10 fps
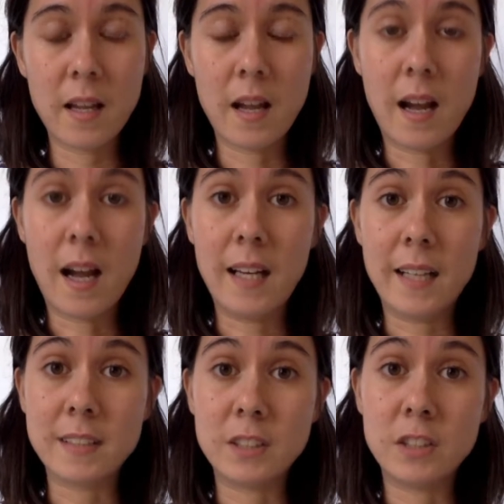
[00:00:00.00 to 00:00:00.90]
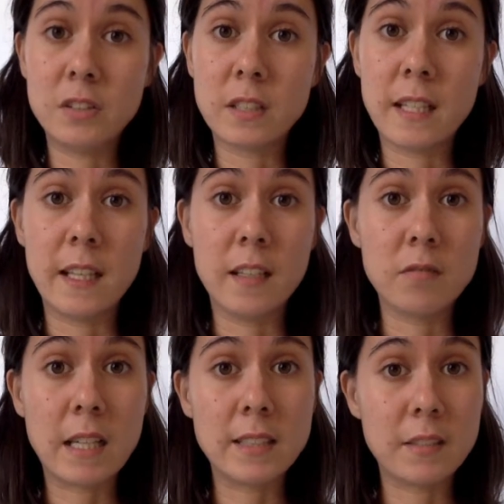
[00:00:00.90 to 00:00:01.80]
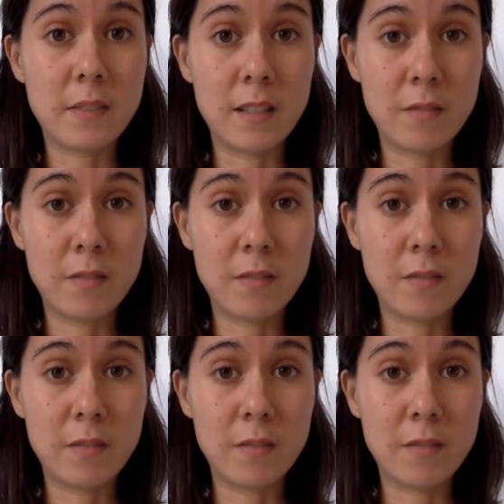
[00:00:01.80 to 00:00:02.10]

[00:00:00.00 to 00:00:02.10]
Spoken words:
I like to tutor in a relatively